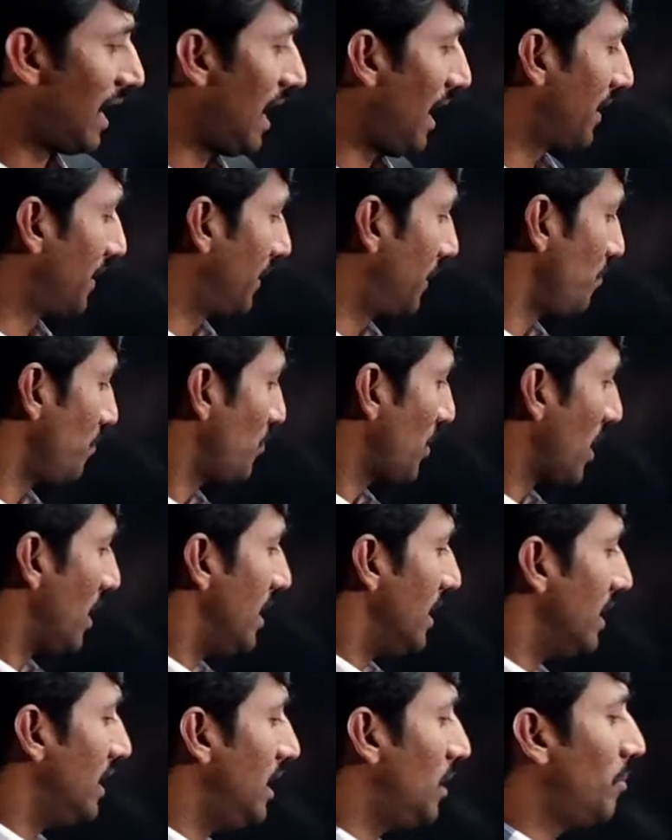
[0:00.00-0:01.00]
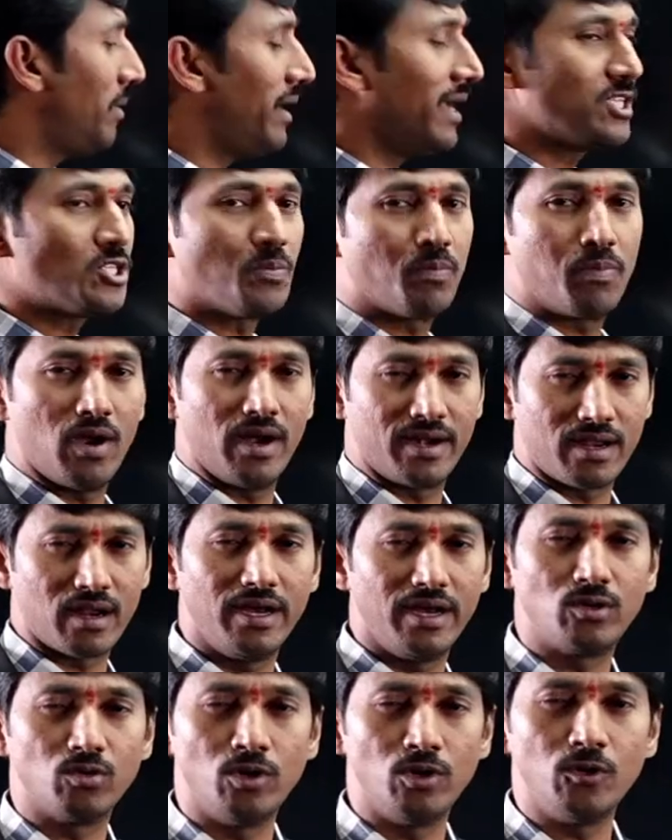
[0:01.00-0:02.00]
And image plotter,
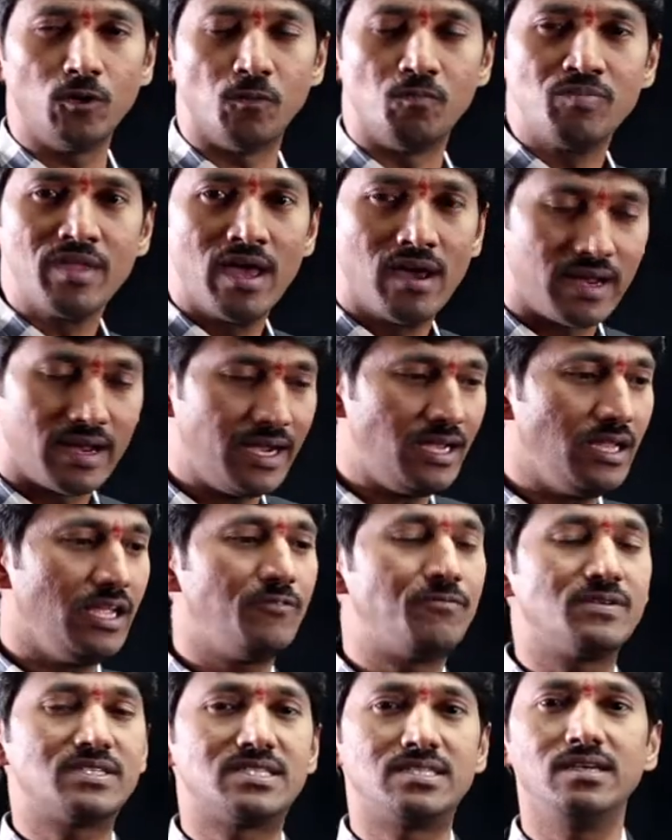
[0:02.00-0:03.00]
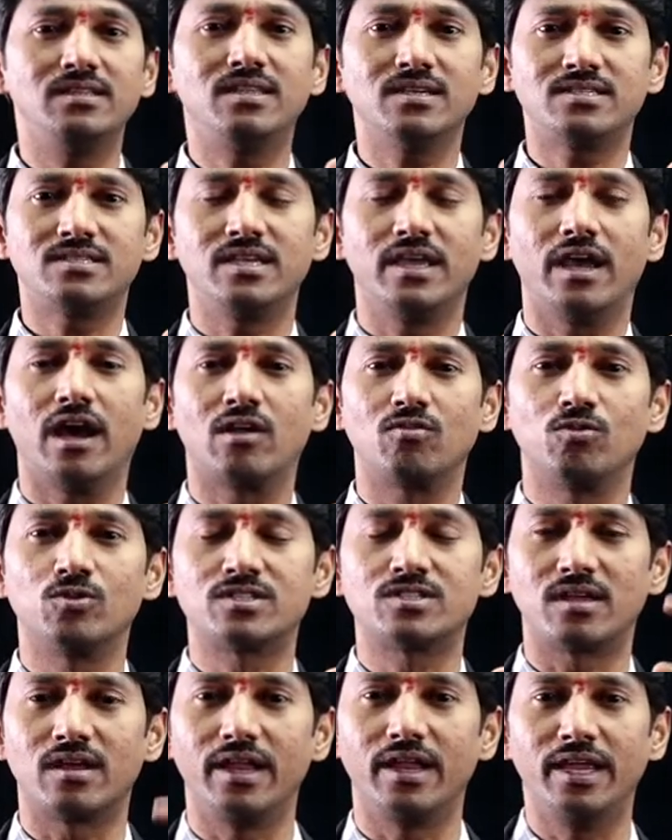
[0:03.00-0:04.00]
I told you, right? If you see the CRO
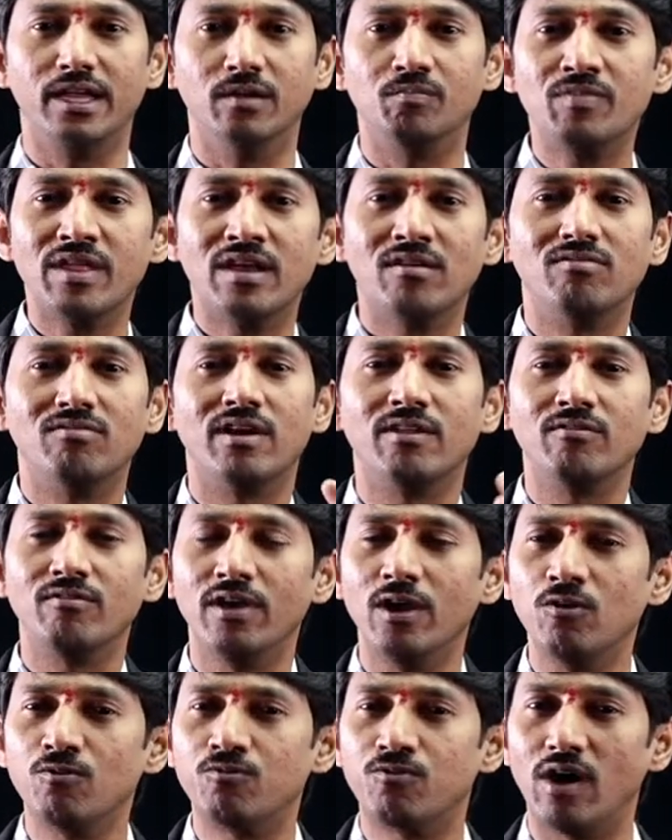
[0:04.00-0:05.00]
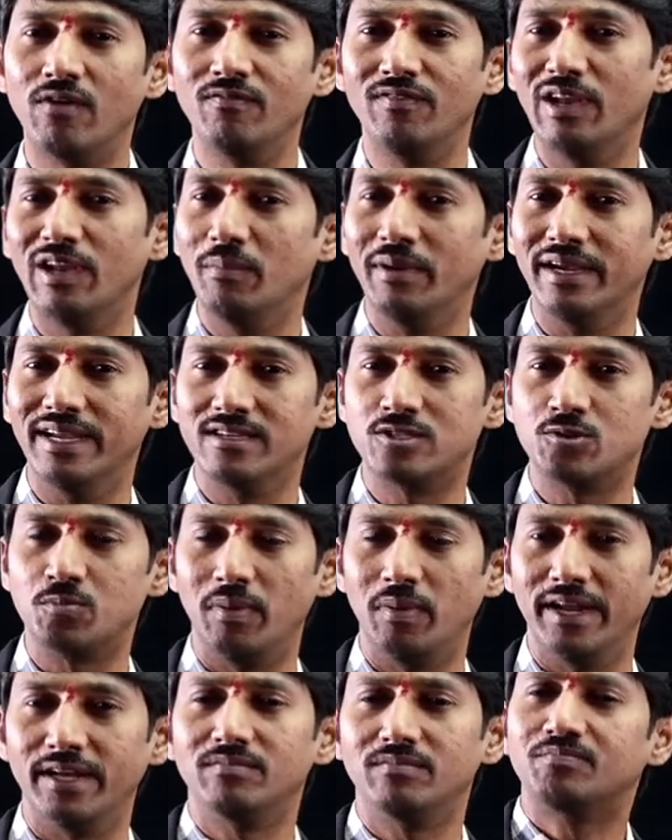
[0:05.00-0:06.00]
screen, one waveform will be
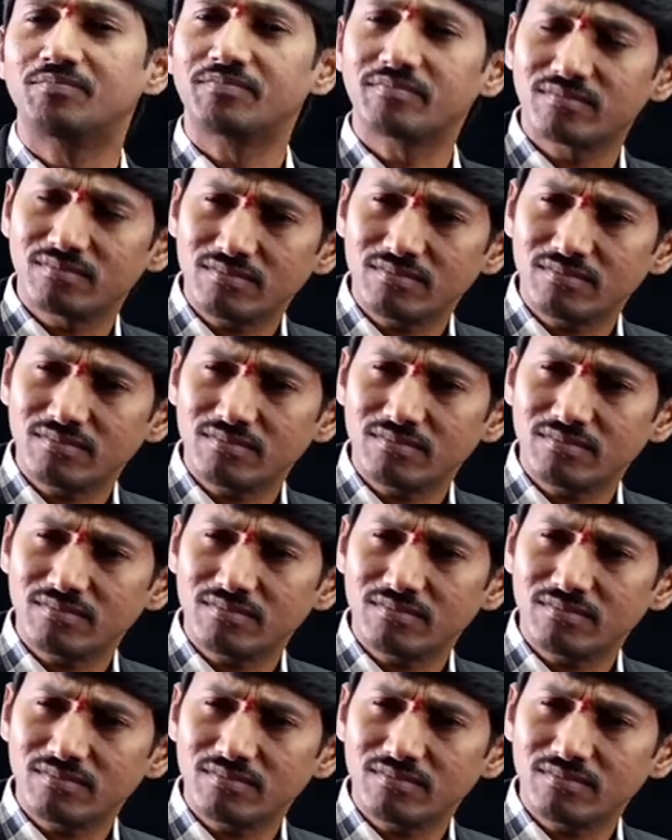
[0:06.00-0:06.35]
displayed.